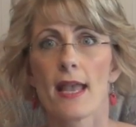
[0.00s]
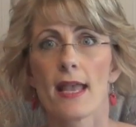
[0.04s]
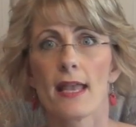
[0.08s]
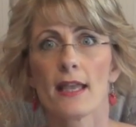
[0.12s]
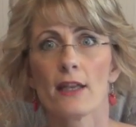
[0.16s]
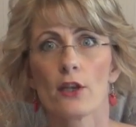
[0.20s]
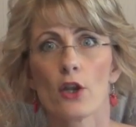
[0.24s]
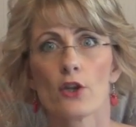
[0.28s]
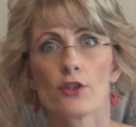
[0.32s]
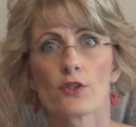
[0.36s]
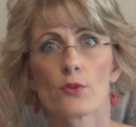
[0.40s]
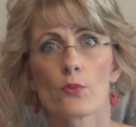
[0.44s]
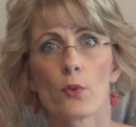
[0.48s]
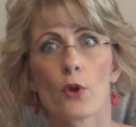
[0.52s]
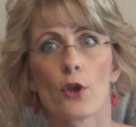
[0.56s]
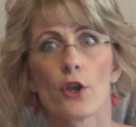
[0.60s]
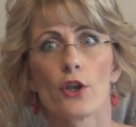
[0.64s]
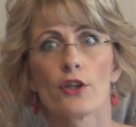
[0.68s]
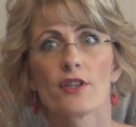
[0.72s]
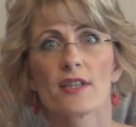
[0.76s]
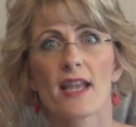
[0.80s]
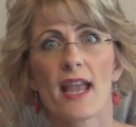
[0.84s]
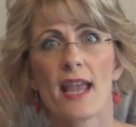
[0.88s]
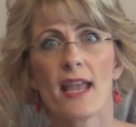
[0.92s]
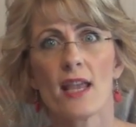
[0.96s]
It has
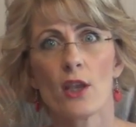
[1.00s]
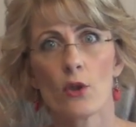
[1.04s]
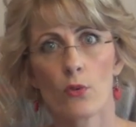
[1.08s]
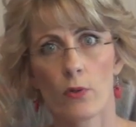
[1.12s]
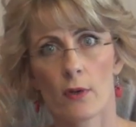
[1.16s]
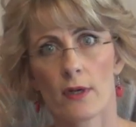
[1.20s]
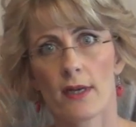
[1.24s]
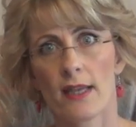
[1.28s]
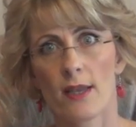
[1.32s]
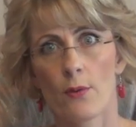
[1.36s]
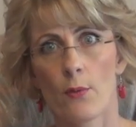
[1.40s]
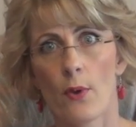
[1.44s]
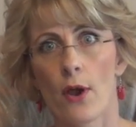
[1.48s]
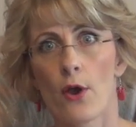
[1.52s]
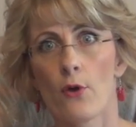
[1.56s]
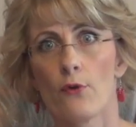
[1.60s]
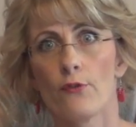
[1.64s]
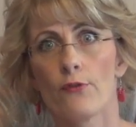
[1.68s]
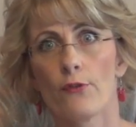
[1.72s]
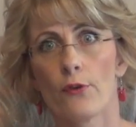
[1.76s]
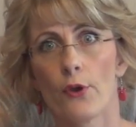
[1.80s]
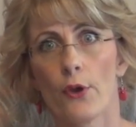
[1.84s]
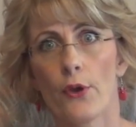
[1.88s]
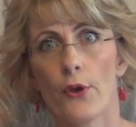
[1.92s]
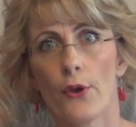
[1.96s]
worked equally well
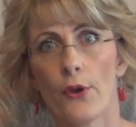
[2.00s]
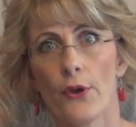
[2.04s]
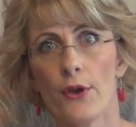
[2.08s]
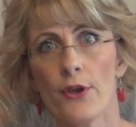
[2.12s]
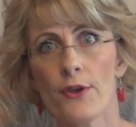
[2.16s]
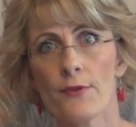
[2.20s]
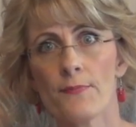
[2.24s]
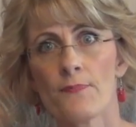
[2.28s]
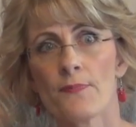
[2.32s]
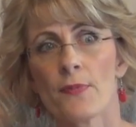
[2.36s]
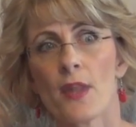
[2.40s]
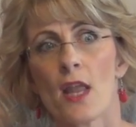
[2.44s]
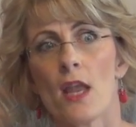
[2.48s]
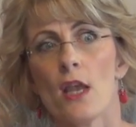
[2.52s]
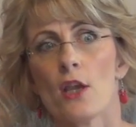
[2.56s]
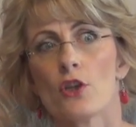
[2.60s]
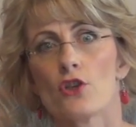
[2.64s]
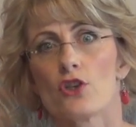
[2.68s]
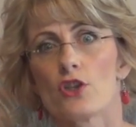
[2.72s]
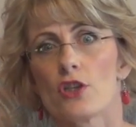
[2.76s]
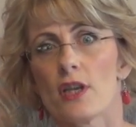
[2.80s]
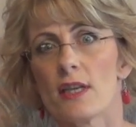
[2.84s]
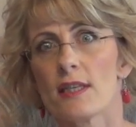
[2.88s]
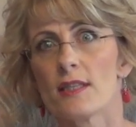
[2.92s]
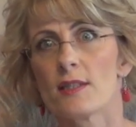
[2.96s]
for her.
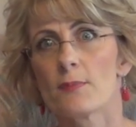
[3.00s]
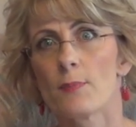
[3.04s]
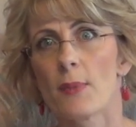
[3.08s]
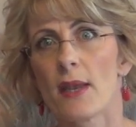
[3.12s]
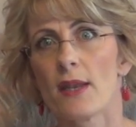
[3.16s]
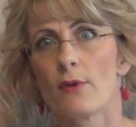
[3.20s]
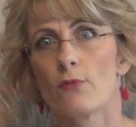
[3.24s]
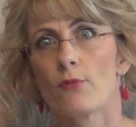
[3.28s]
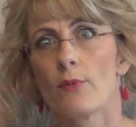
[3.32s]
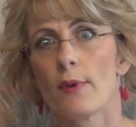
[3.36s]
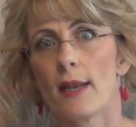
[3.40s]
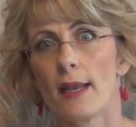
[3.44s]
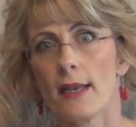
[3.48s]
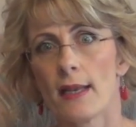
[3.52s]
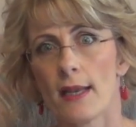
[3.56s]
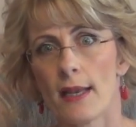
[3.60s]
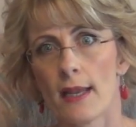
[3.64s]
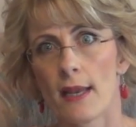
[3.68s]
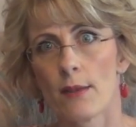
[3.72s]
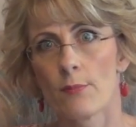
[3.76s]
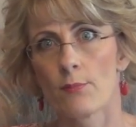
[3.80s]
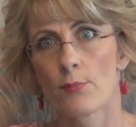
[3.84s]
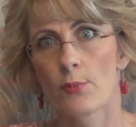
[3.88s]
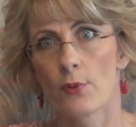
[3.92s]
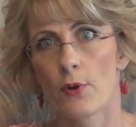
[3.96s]
She's been
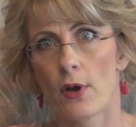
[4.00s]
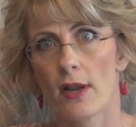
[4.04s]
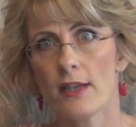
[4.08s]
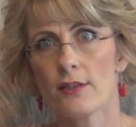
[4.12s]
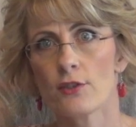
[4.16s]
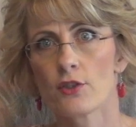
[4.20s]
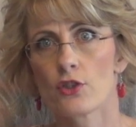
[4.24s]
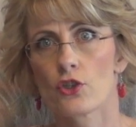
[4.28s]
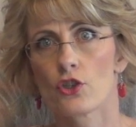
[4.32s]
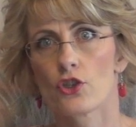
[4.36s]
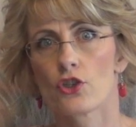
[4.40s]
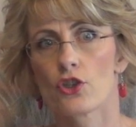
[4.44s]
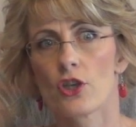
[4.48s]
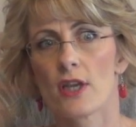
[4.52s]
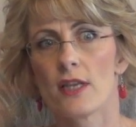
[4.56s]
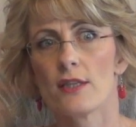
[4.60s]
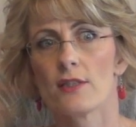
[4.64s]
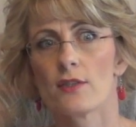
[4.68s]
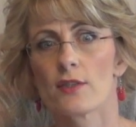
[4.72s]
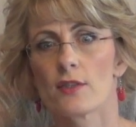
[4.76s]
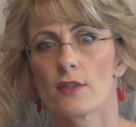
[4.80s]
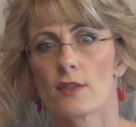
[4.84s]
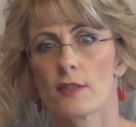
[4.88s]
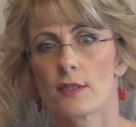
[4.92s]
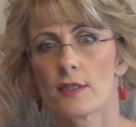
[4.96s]
really impressed.
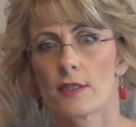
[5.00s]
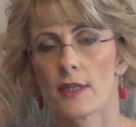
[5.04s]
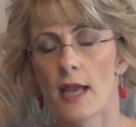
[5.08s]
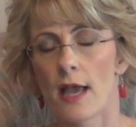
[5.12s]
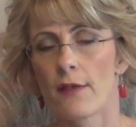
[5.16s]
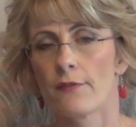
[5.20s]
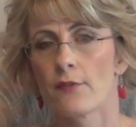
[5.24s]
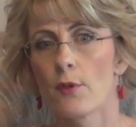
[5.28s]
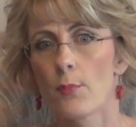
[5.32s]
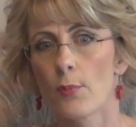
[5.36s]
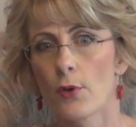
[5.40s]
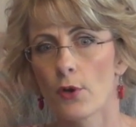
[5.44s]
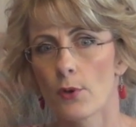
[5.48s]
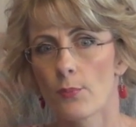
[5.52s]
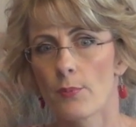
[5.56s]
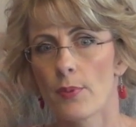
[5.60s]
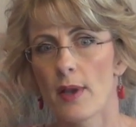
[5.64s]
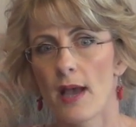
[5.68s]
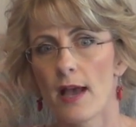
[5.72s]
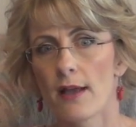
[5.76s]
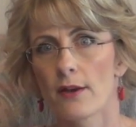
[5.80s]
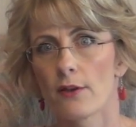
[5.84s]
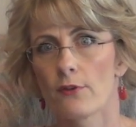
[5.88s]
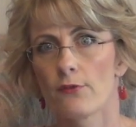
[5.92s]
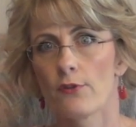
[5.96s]
She's done the bottom
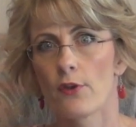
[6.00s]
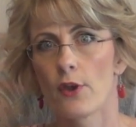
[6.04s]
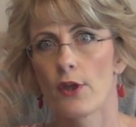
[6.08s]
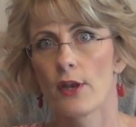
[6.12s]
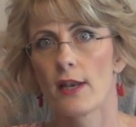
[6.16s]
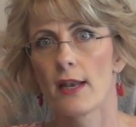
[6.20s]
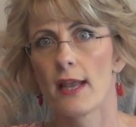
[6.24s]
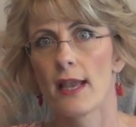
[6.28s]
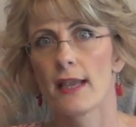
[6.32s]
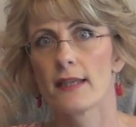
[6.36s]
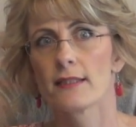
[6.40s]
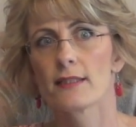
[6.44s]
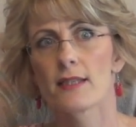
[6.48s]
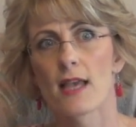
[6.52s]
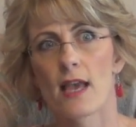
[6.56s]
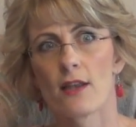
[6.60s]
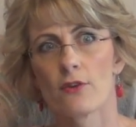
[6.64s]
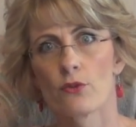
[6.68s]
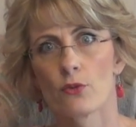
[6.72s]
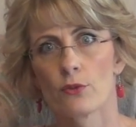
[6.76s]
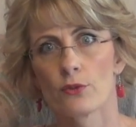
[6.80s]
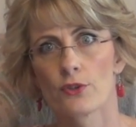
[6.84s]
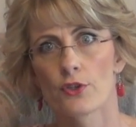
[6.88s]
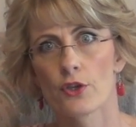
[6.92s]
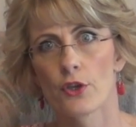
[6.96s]
part of her legs
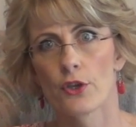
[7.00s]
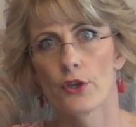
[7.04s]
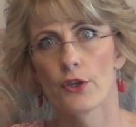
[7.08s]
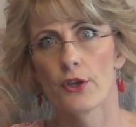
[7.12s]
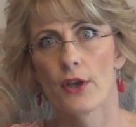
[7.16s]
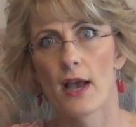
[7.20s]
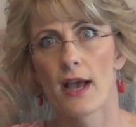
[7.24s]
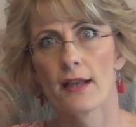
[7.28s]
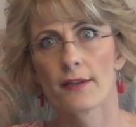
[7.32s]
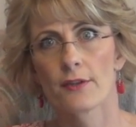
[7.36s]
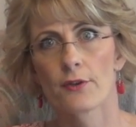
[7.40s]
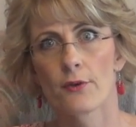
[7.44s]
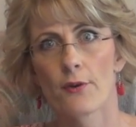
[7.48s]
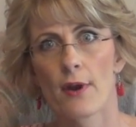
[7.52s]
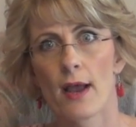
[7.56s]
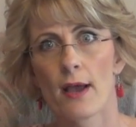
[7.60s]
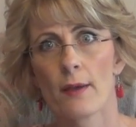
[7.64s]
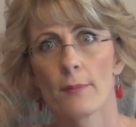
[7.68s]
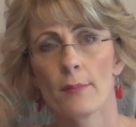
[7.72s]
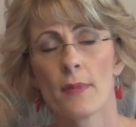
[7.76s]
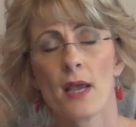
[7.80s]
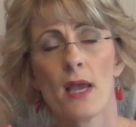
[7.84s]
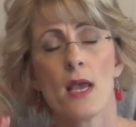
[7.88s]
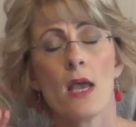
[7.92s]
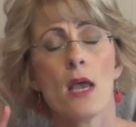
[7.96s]
and also her
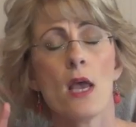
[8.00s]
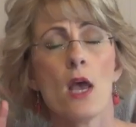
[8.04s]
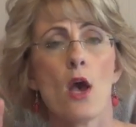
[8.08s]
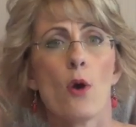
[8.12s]
underarm.